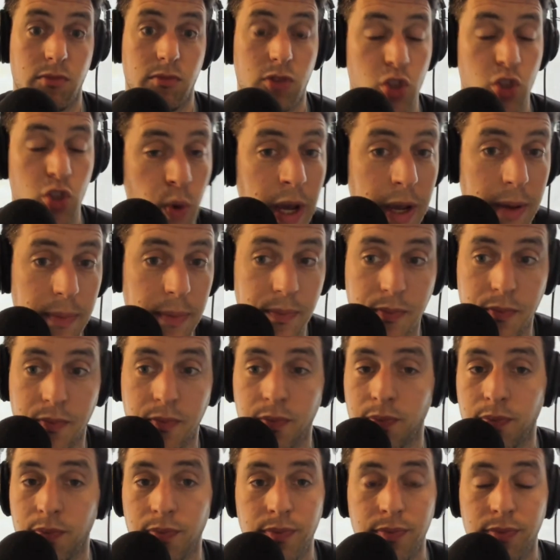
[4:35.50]
Sweet.
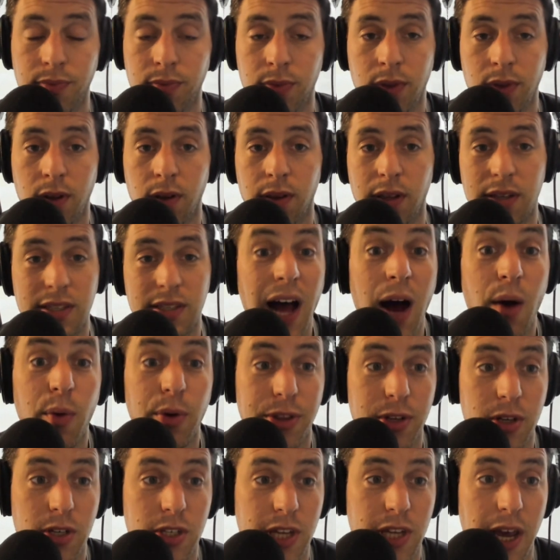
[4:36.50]
That's not
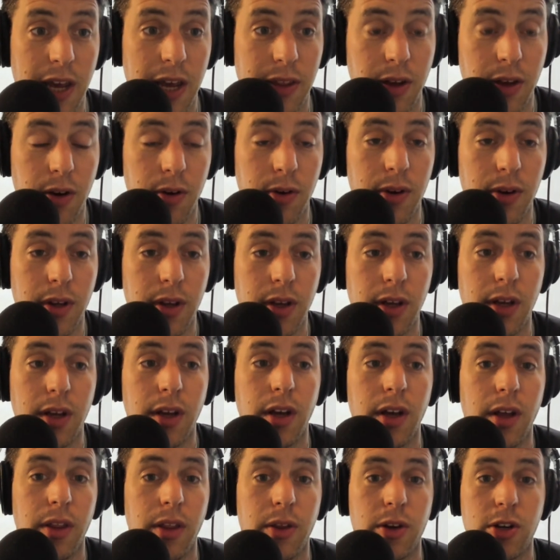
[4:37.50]
what they're saying, though.
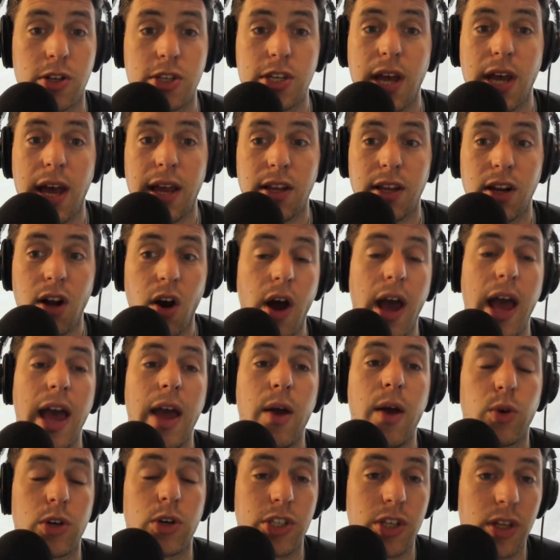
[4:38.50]
They're saying, you know,
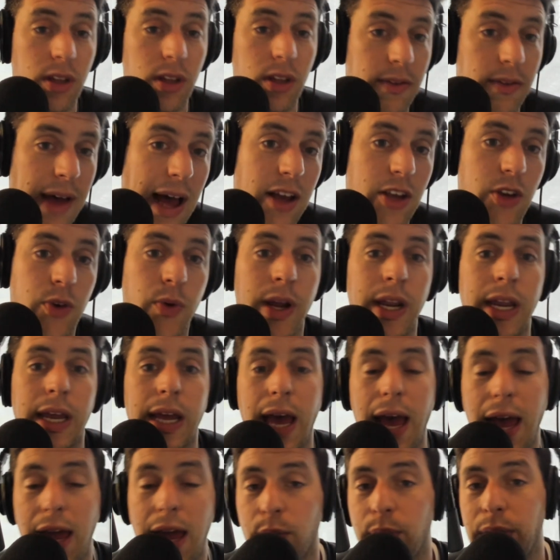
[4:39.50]
hey, we're still evaluating.
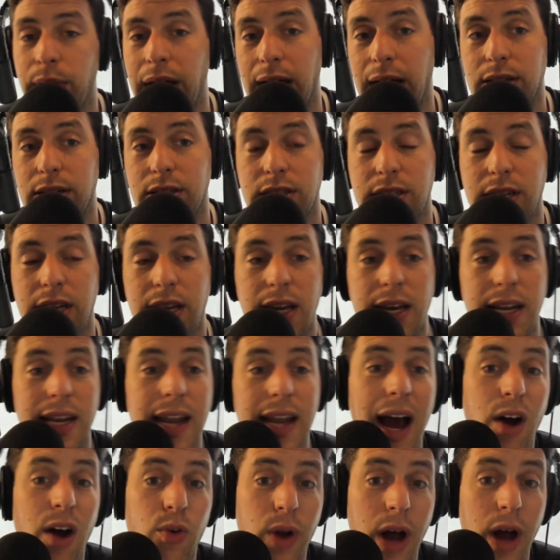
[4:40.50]
Hey, we got to see. And
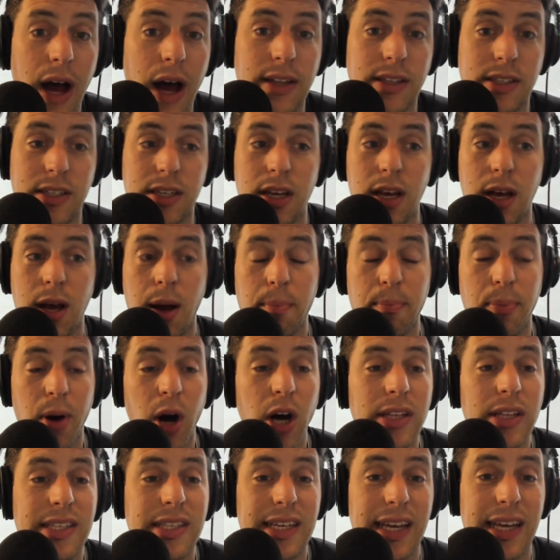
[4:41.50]
now Ron's
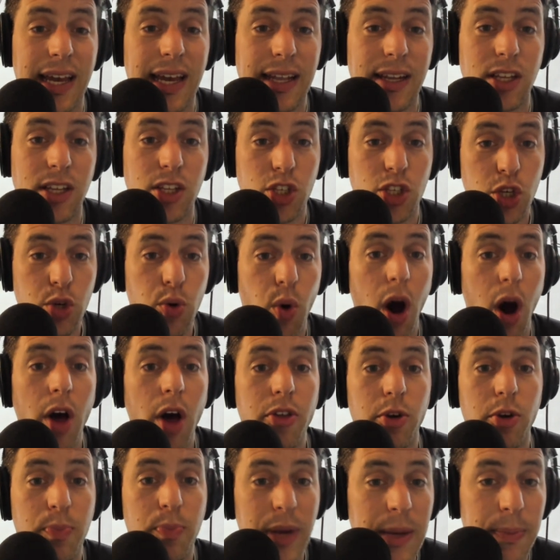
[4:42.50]
punting it to
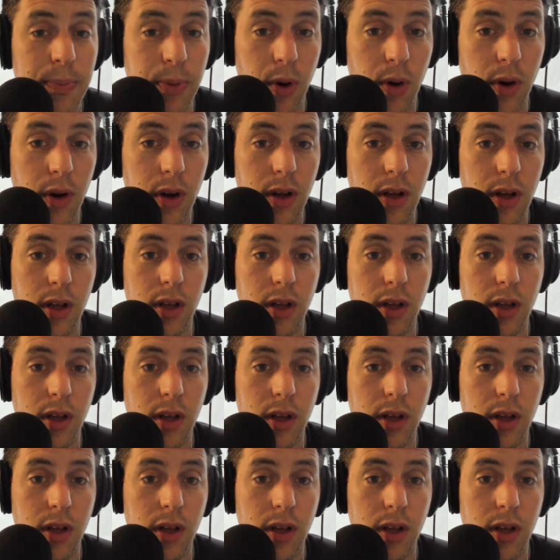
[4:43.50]
other people.